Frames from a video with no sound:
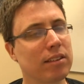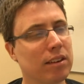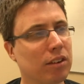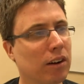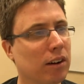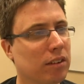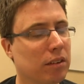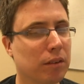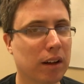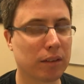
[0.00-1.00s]
such
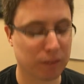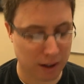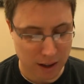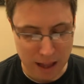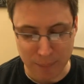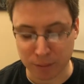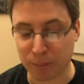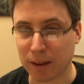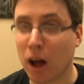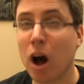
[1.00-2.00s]
occurrences have happened
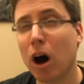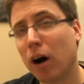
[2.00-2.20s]
with me.